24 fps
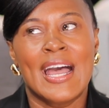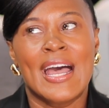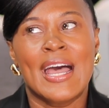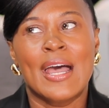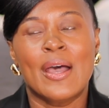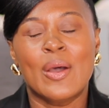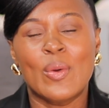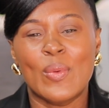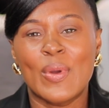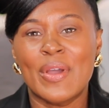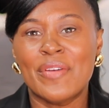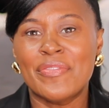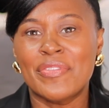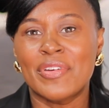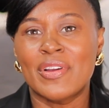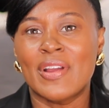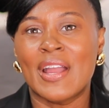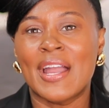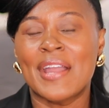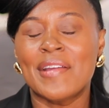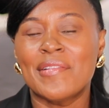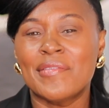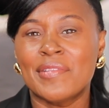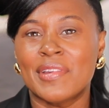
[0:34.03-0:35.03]
However,
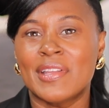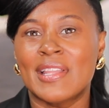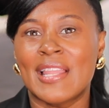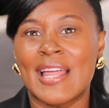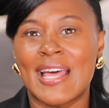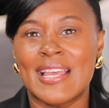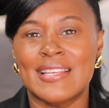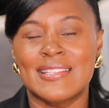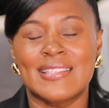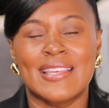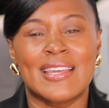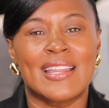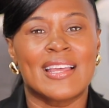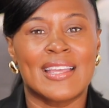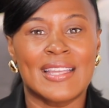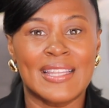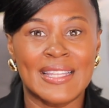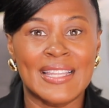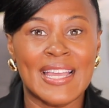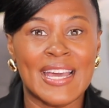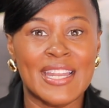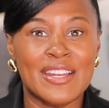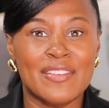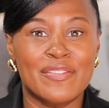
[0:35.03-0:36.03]
I realized that a
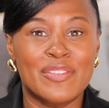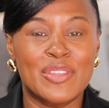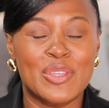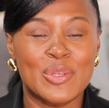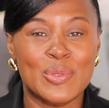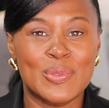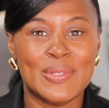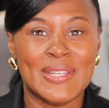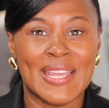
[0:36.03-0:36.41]
lot of you